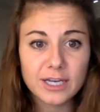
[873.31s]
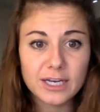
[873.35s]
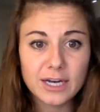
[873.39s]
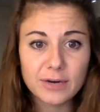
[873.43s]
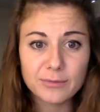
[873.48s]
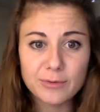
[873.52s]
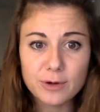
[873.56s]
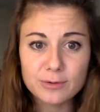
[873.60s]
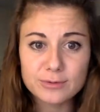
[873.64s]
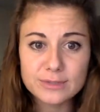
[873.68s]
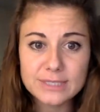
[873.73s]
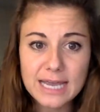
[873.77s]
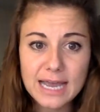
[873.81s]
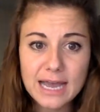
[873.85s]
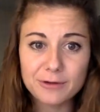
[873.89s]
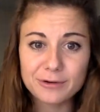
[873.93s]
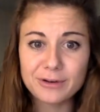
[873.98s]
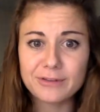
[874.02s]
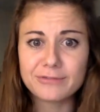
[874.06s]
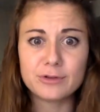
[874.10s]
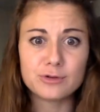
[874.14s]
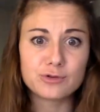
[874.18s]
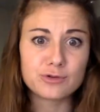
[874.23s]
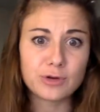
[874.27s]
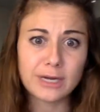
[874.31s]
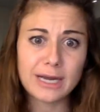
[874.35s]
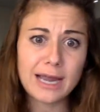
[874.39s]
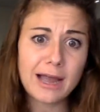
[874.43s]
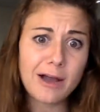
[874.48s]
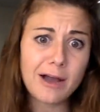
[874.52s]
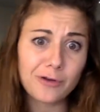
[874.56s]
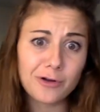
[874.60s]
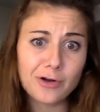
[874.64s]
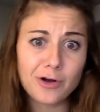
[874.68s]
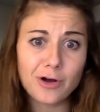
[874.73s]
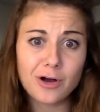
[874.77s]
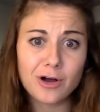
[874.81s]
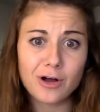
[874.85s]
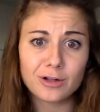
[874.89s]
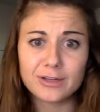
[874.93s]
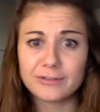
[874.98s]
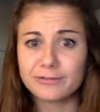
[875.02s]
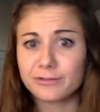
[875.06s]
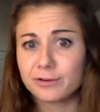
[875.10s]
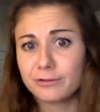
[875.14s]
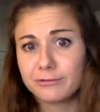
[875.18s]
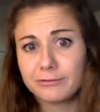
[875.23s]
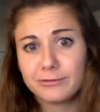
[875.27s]
I wrote down if you drink alcohol,
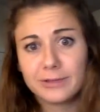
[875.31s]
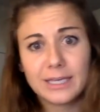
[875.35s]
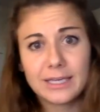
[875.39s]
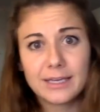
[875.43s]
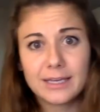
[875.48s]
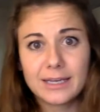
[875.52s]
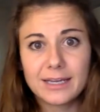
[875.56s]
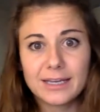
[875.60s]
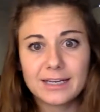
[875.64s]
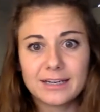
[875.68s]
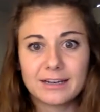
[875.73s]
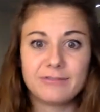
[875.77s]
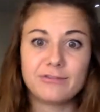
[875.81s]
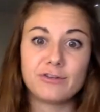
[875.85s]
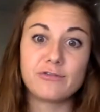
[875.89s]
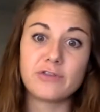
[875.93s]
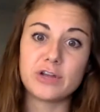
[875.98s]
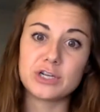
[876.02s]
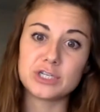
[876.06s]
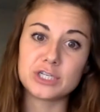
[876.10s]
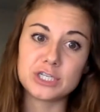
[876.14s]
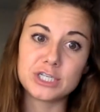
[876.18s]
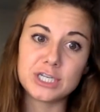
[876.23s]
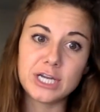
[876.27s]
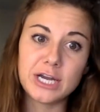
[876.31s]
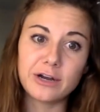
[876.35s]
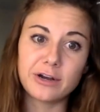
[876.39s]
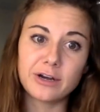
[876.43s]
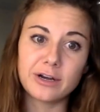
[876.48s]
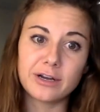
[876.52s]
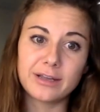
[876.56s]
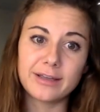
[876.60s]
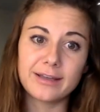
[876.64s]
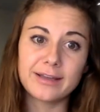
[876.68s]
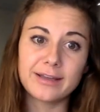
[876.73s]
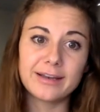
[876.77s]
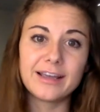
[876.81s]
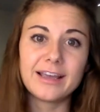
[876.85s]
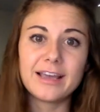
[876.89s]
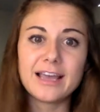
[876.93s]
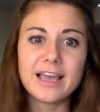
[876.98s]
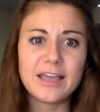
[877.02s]
if you're vegan, if you're vegetarian,